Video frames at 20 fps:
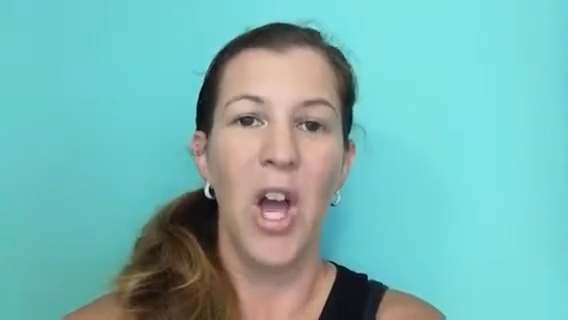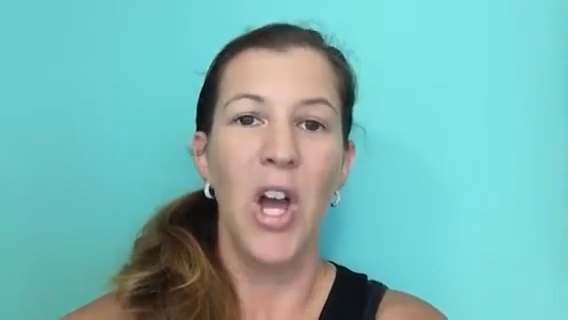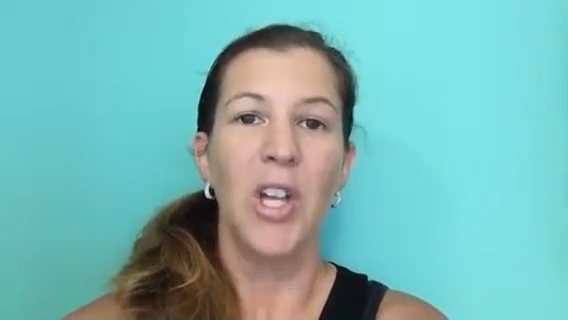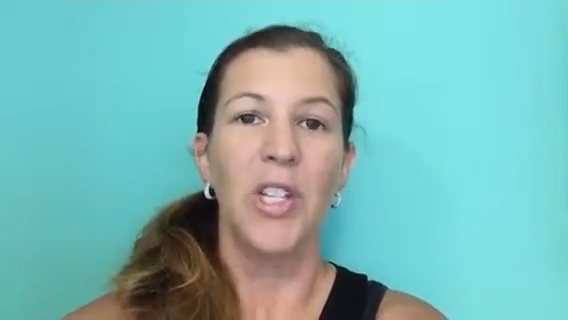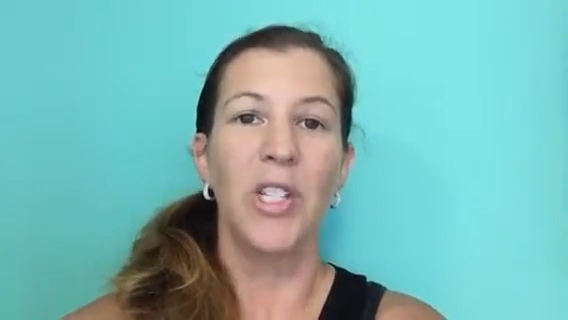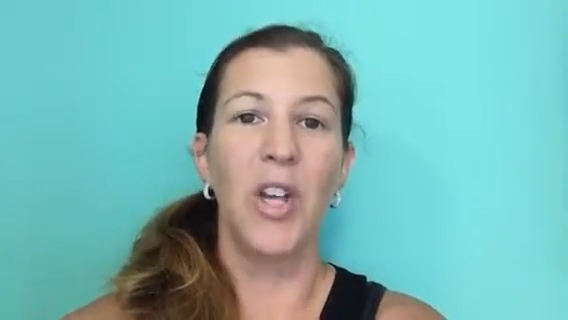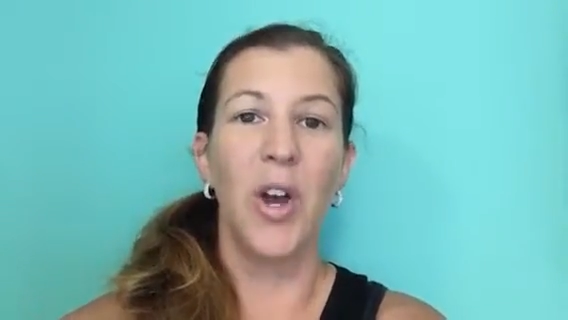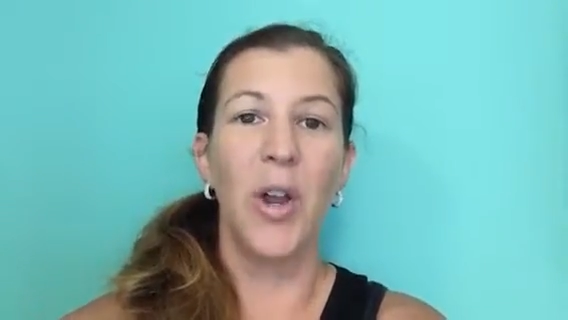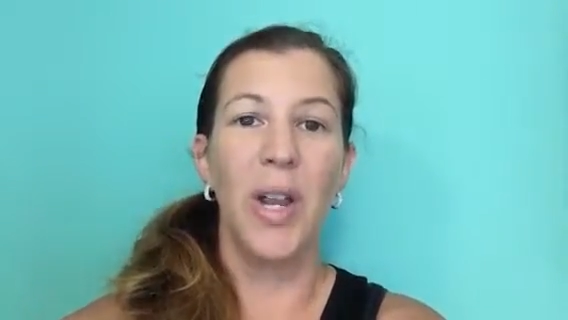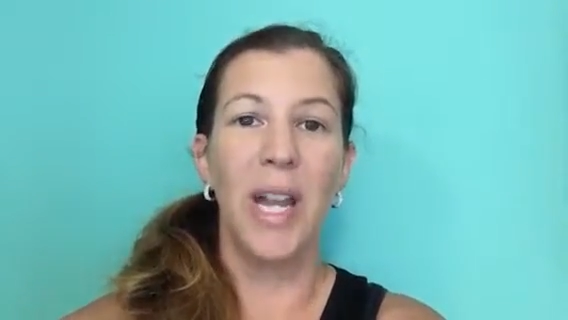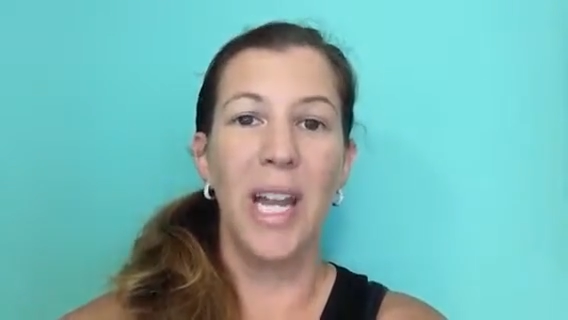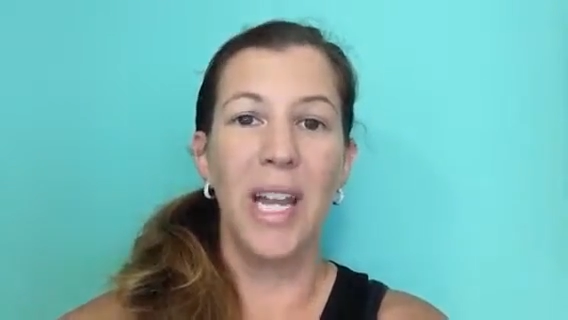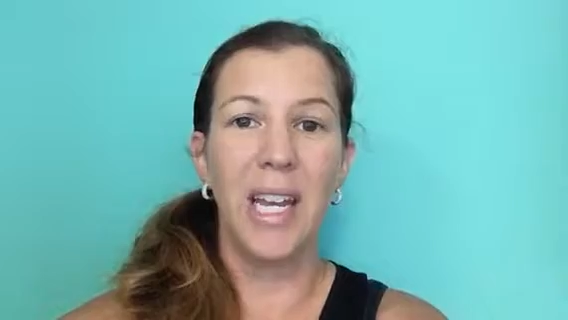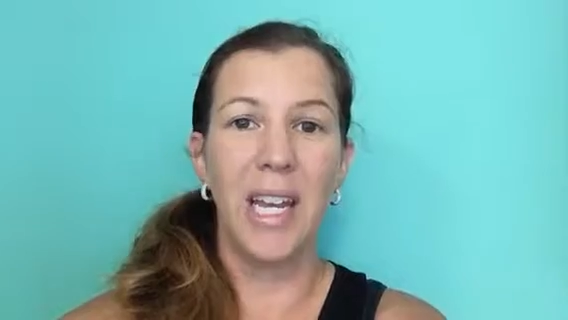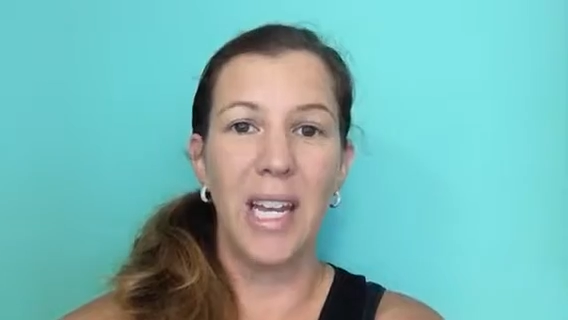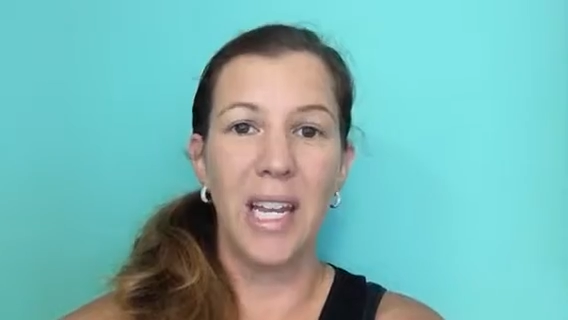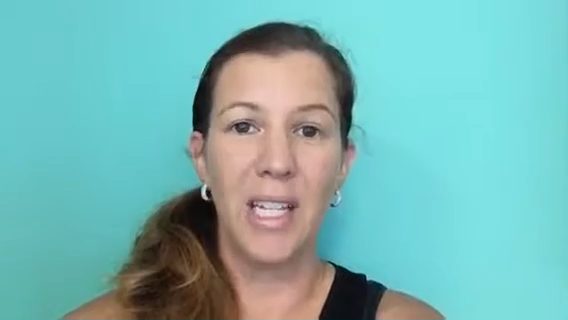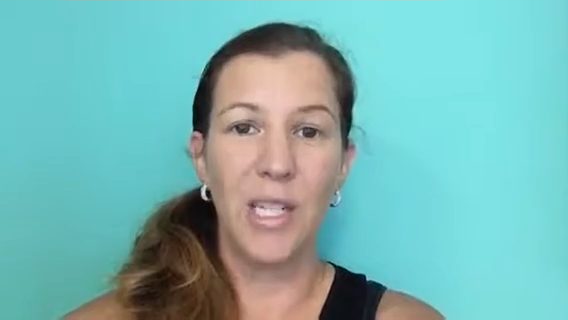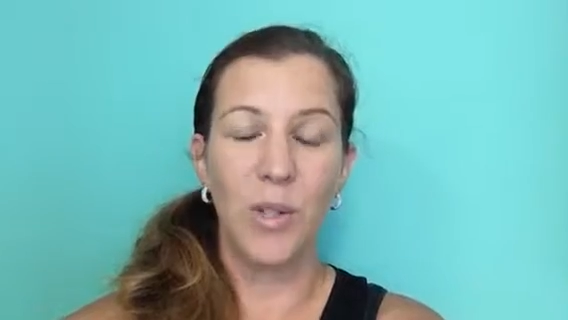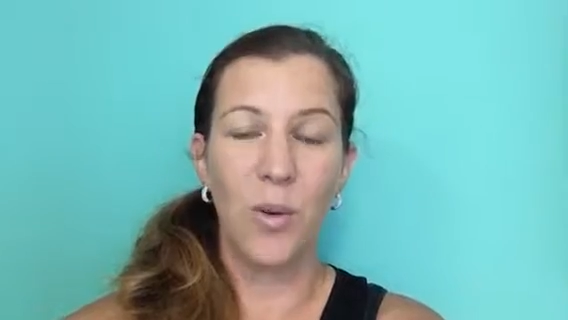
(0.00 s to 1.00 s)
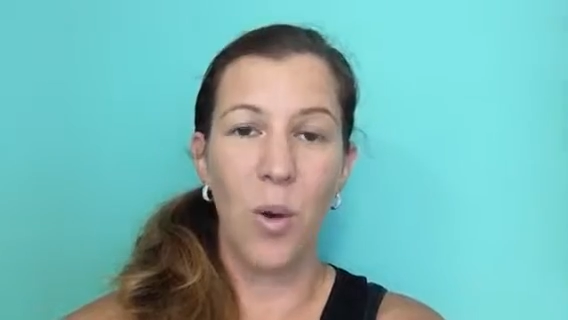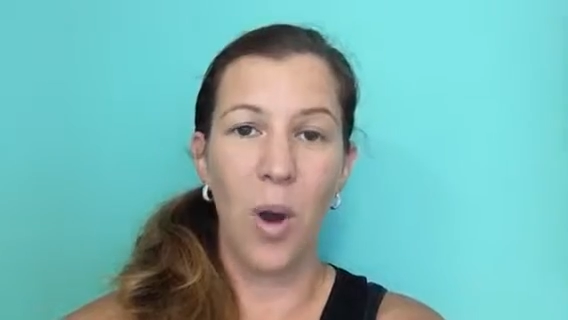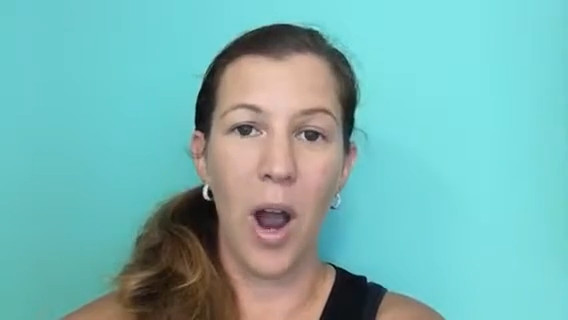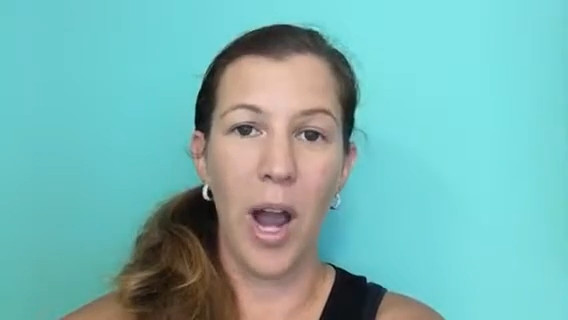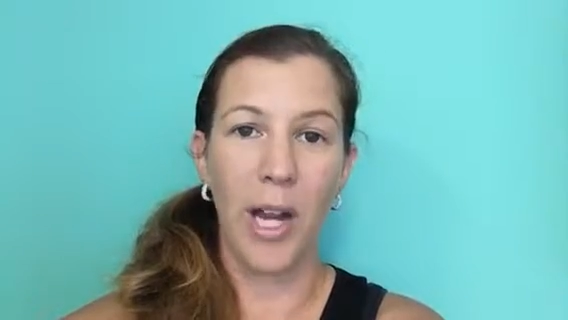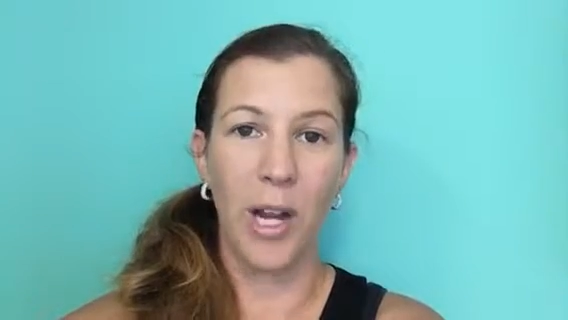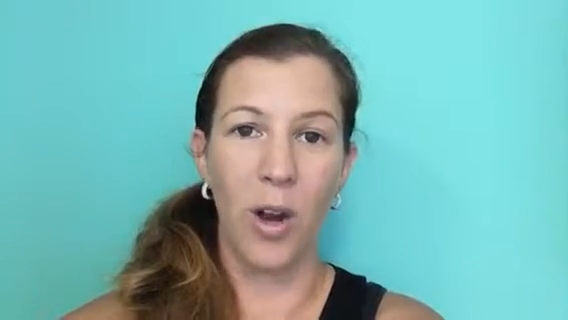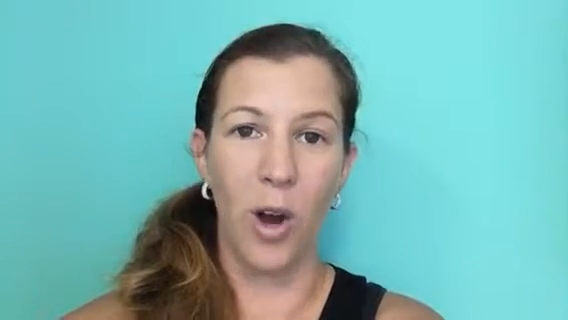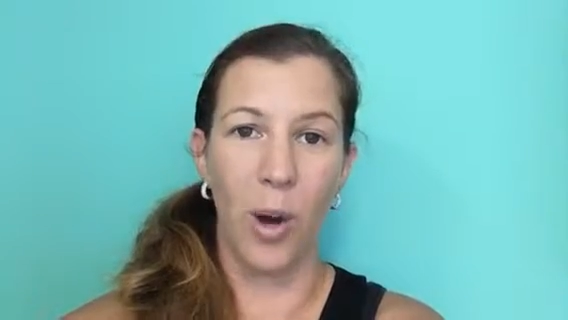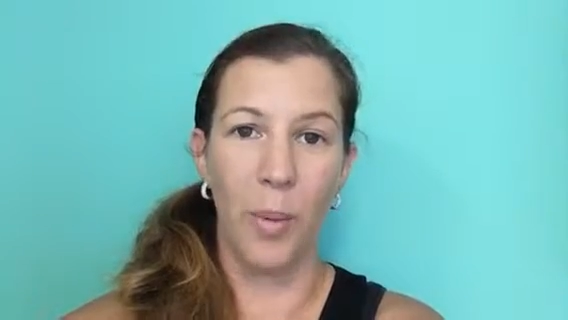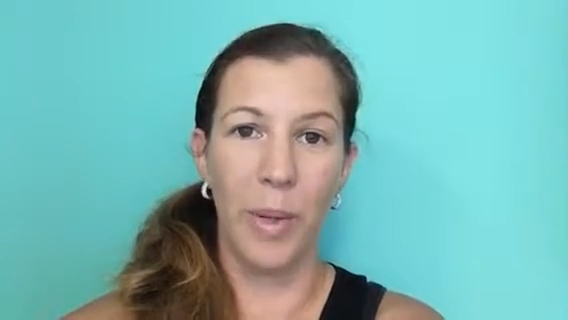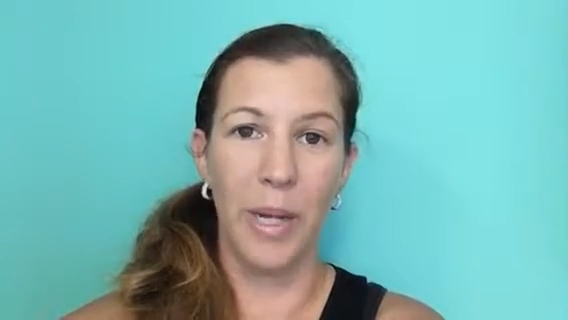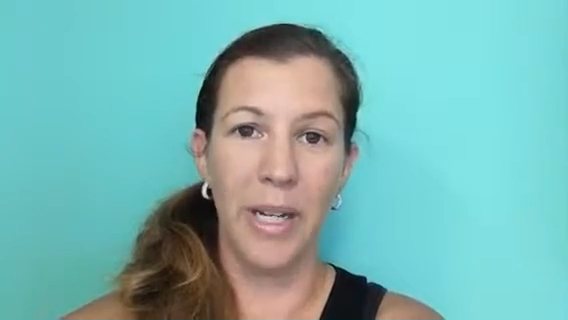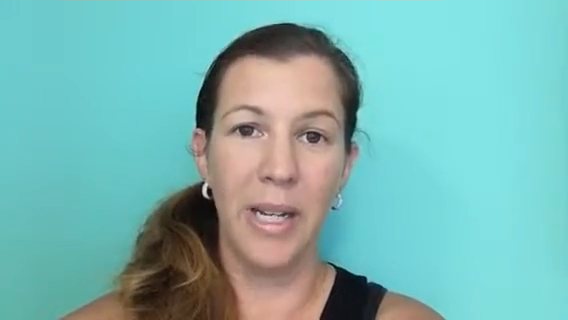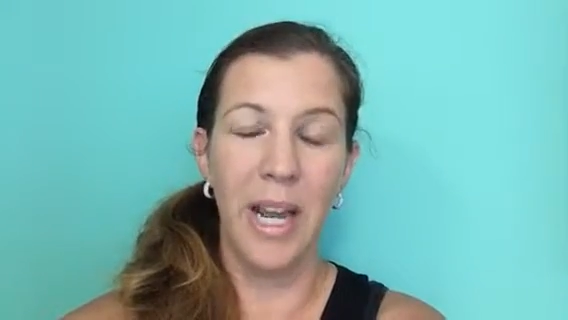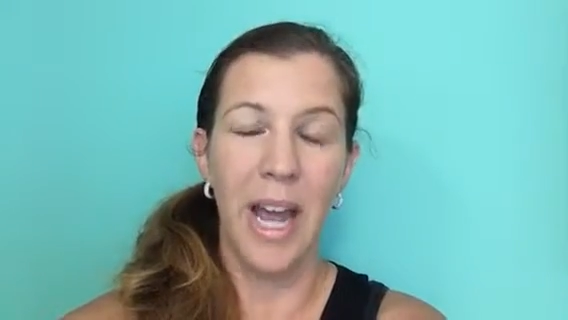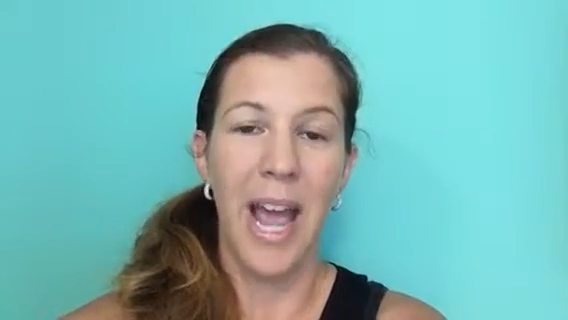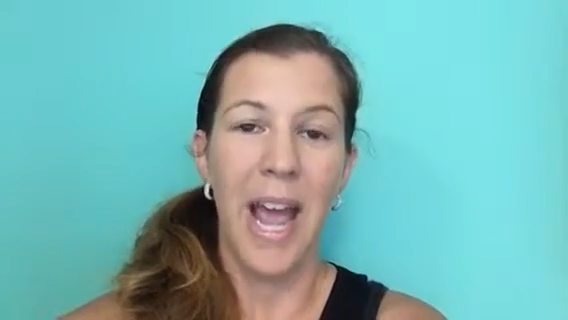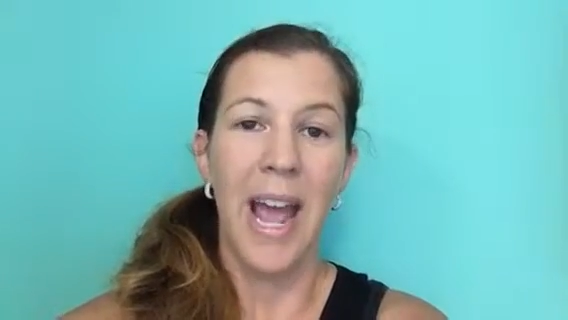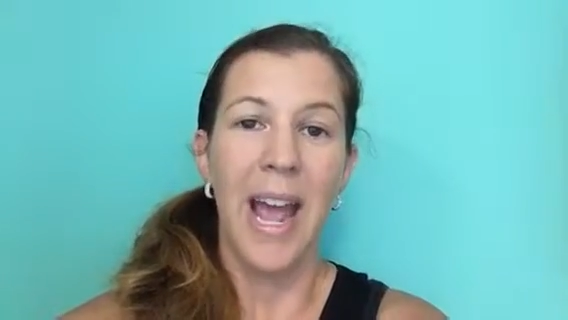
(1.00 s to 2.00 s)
So it is quite common.